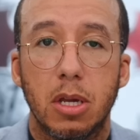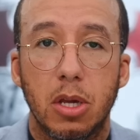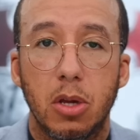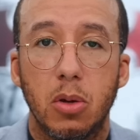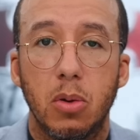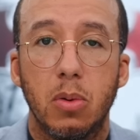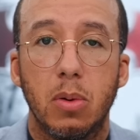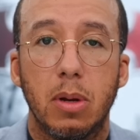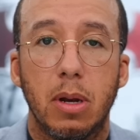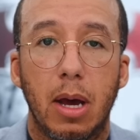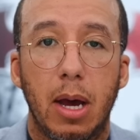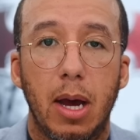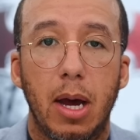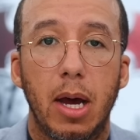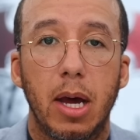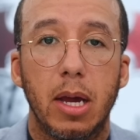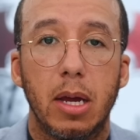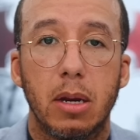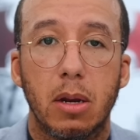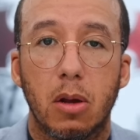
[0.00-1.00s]
you and
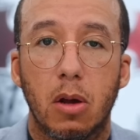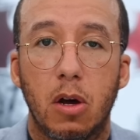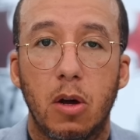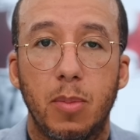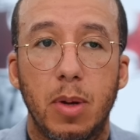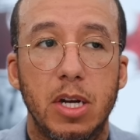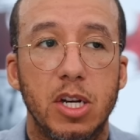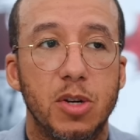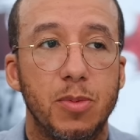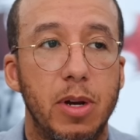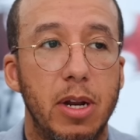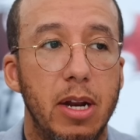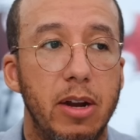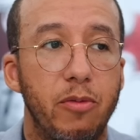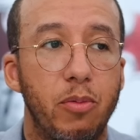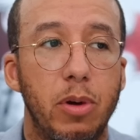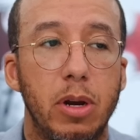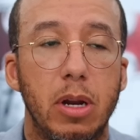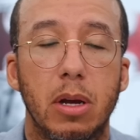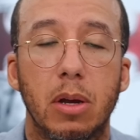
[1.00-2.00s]
I and Carl Benjamin and
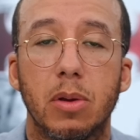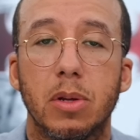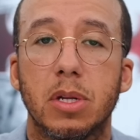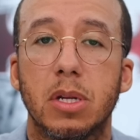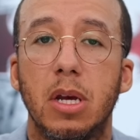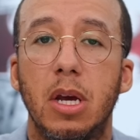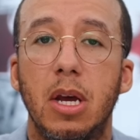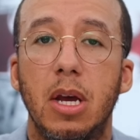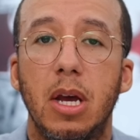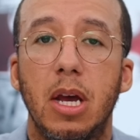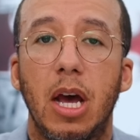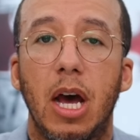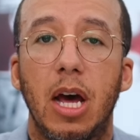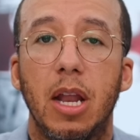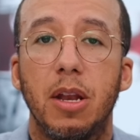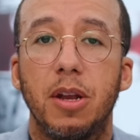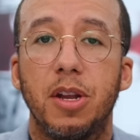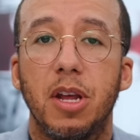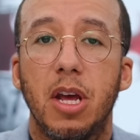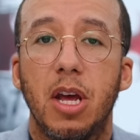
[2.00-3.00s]
everyone else.
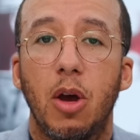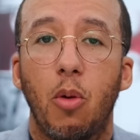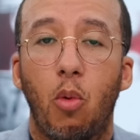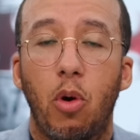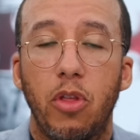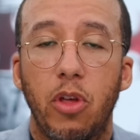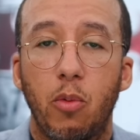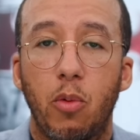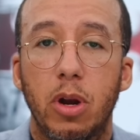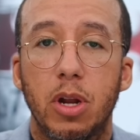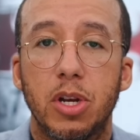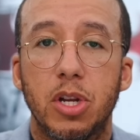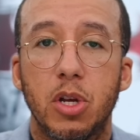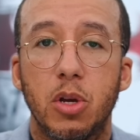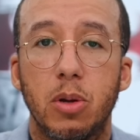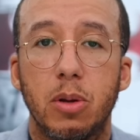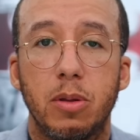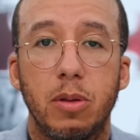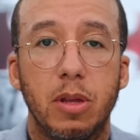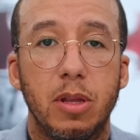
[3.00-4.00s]
And what they want to
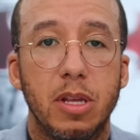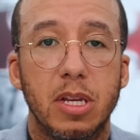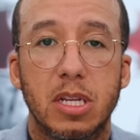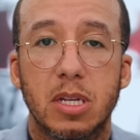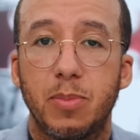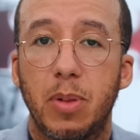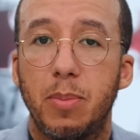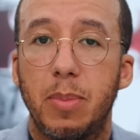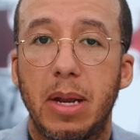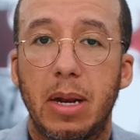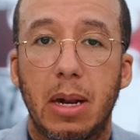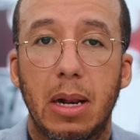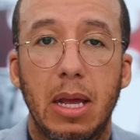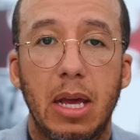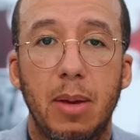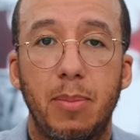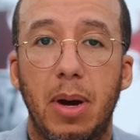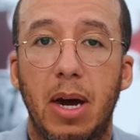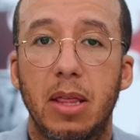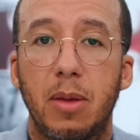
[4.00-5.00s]
do, and this has been made
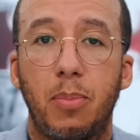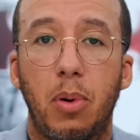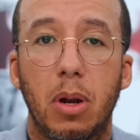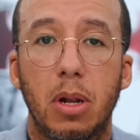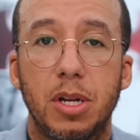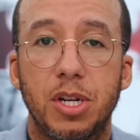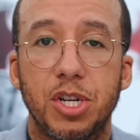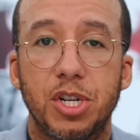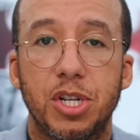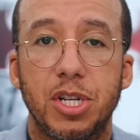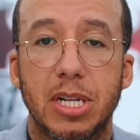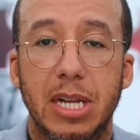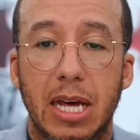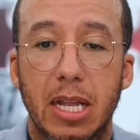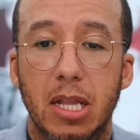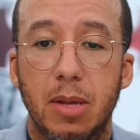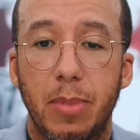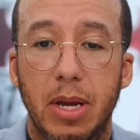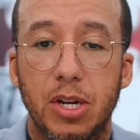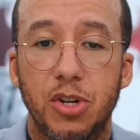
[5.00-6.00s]
clear by the politicians
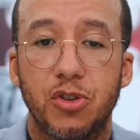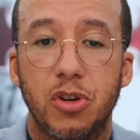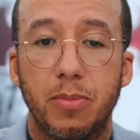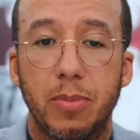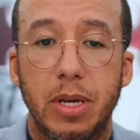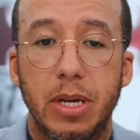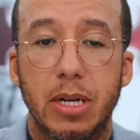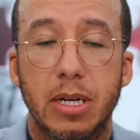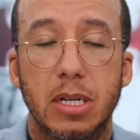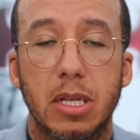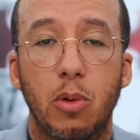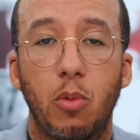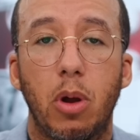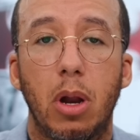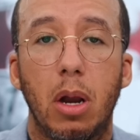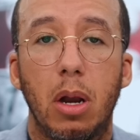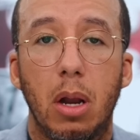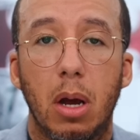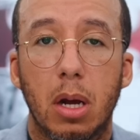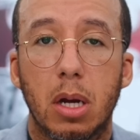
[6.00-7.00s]
and the mainstream media, is they
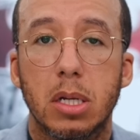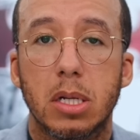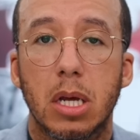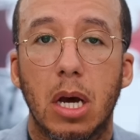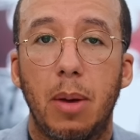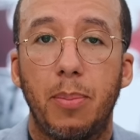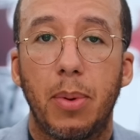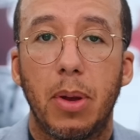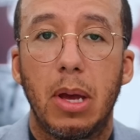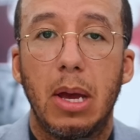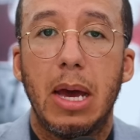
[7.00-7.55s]
want to lock us up